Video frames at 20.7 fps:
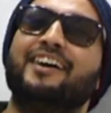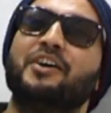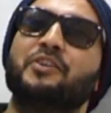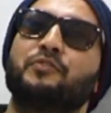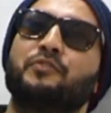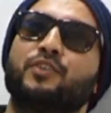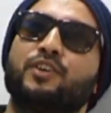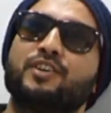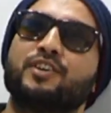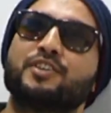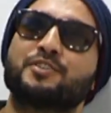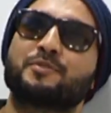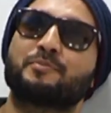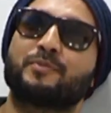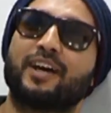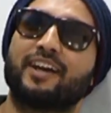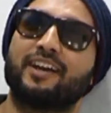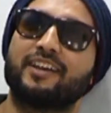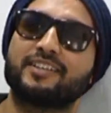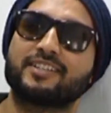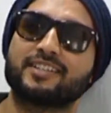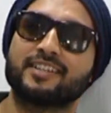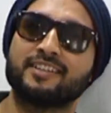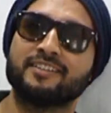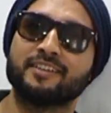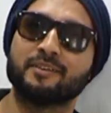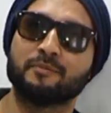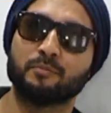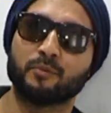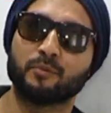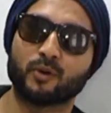First priority in
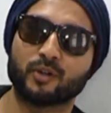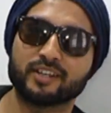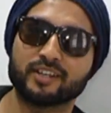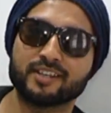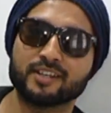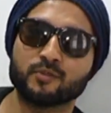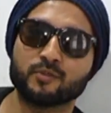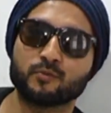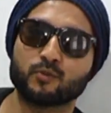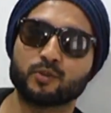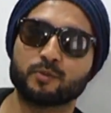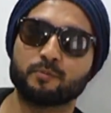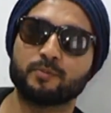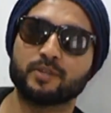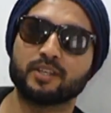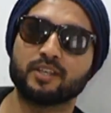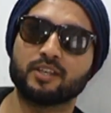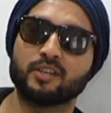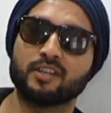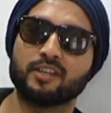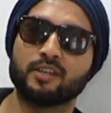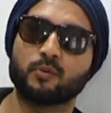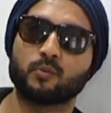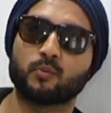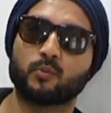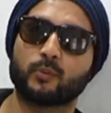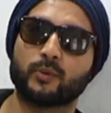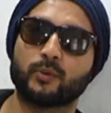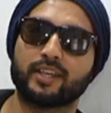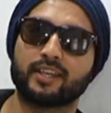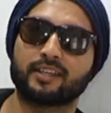the morning would be
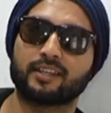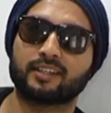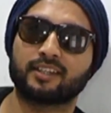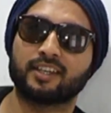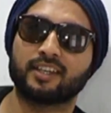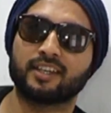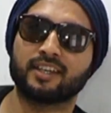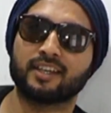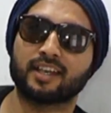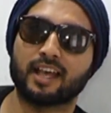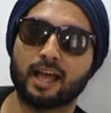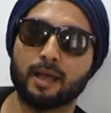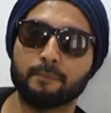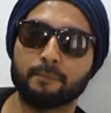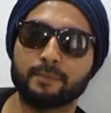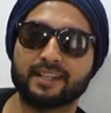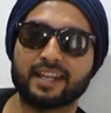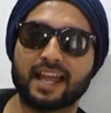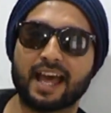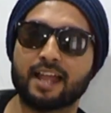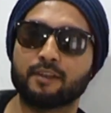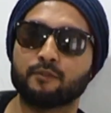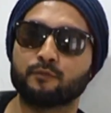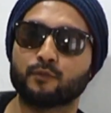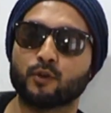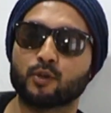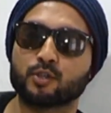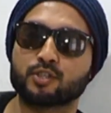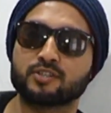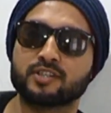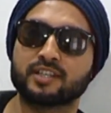waking up and
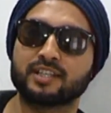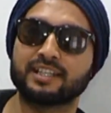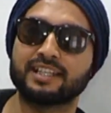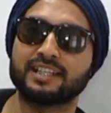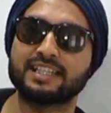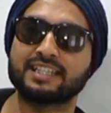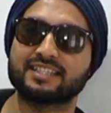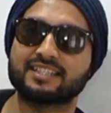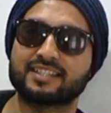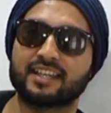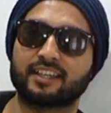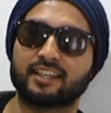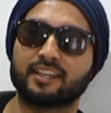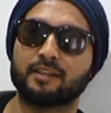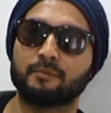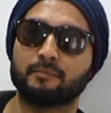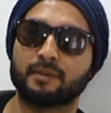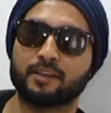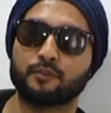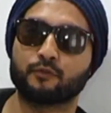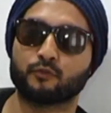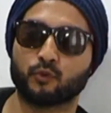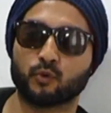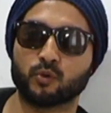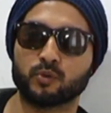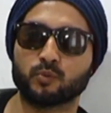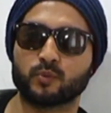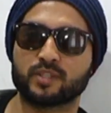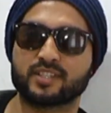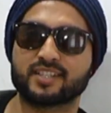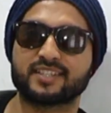unfortunately checking my
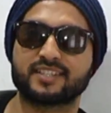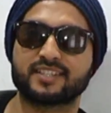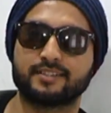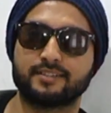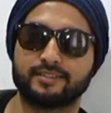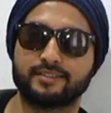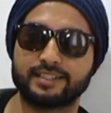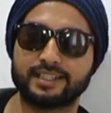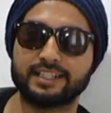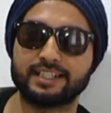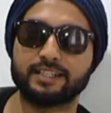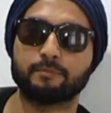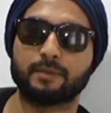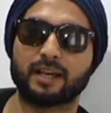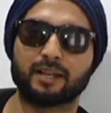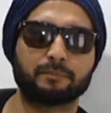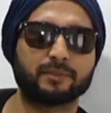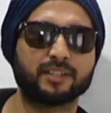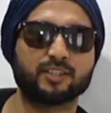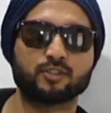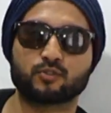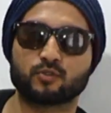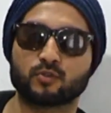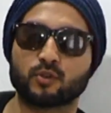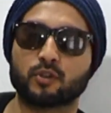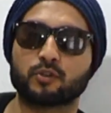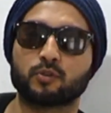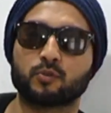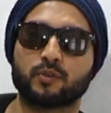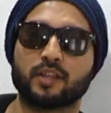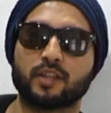phone, which is really bad. Please do
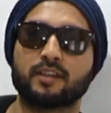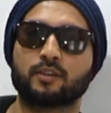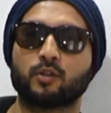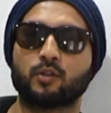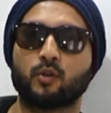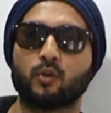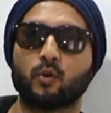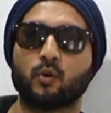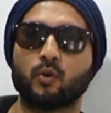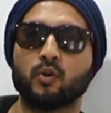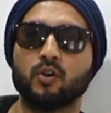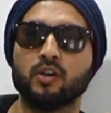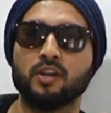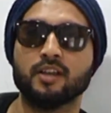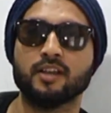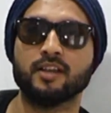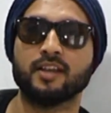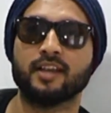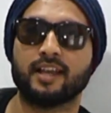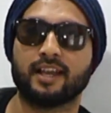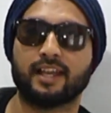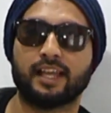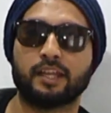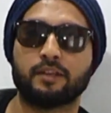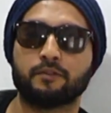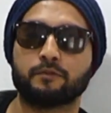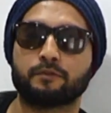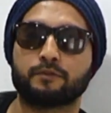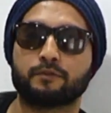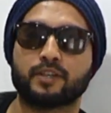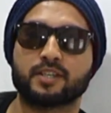not do that. Go
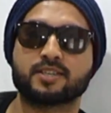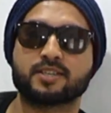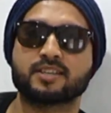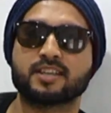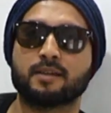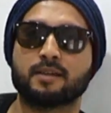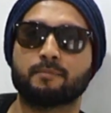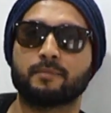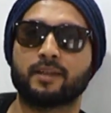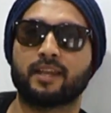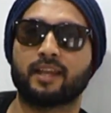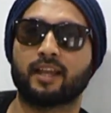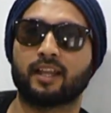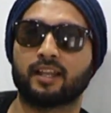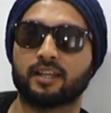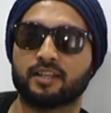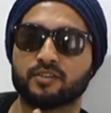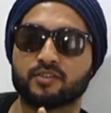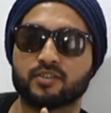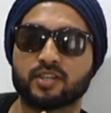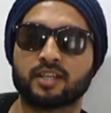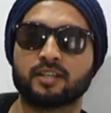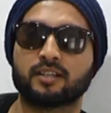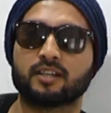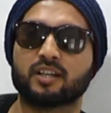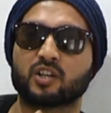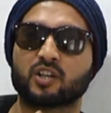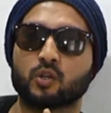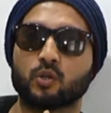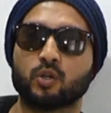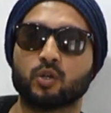and freshen up and drink
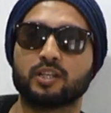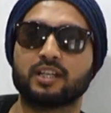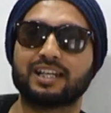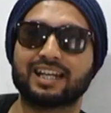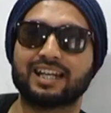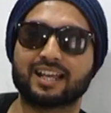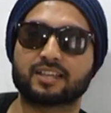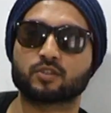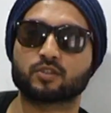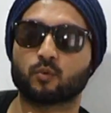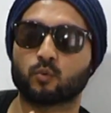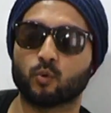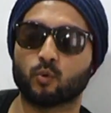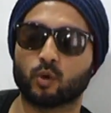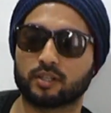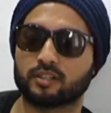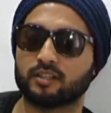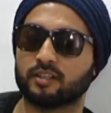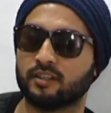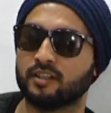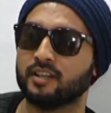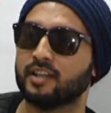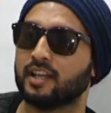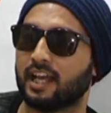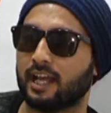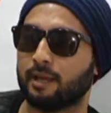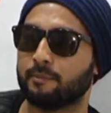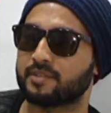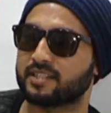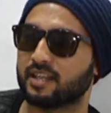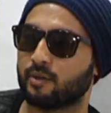a good glass of water.
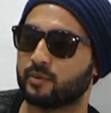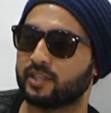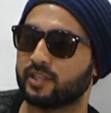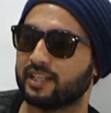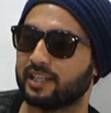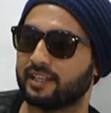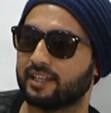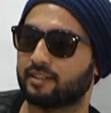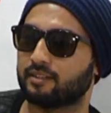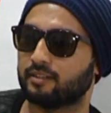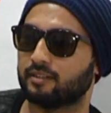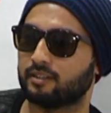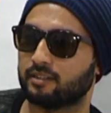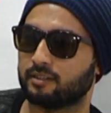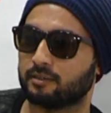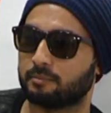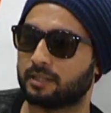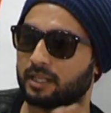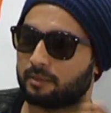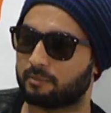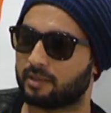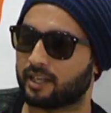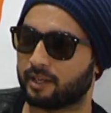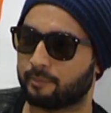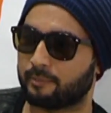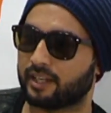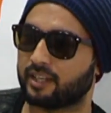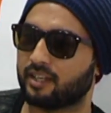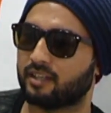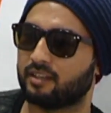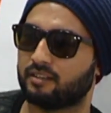I'm sounding like a Baba,
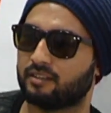am I?